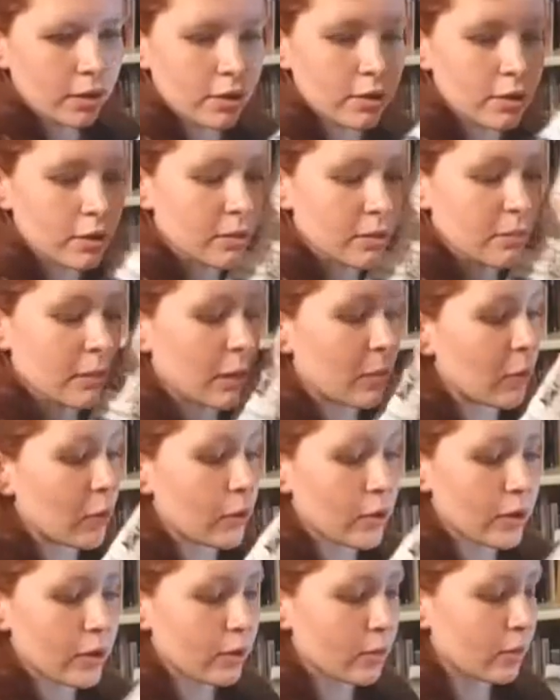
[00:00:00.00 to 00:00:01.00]
just
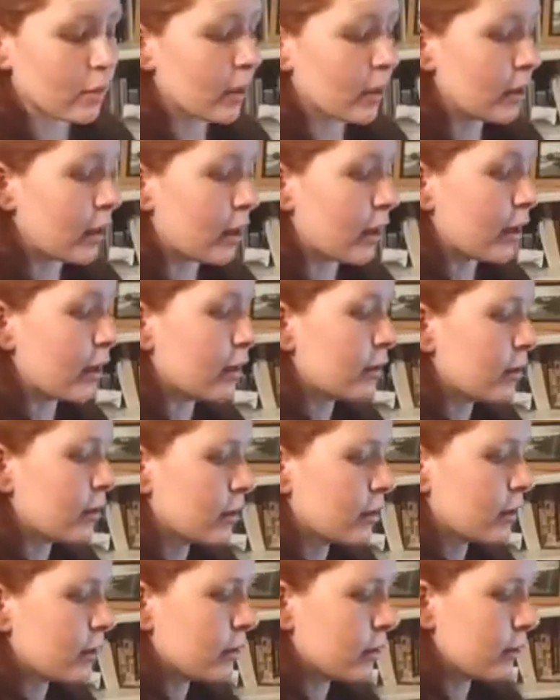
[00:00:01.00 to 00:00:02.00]
memory or whatnot.
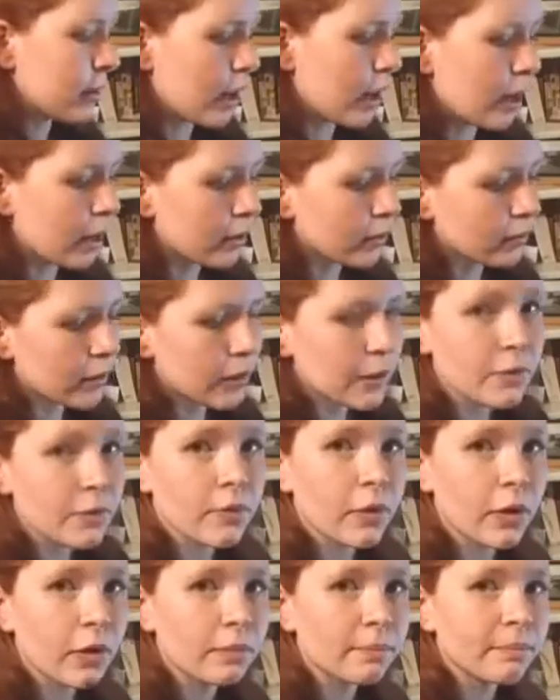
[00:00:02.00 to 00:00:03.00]
Yeah, that's
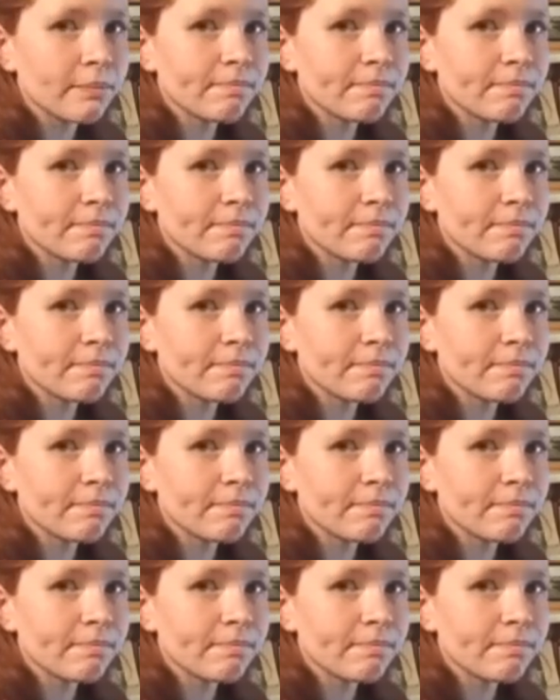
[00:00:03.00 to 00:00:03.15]
fun.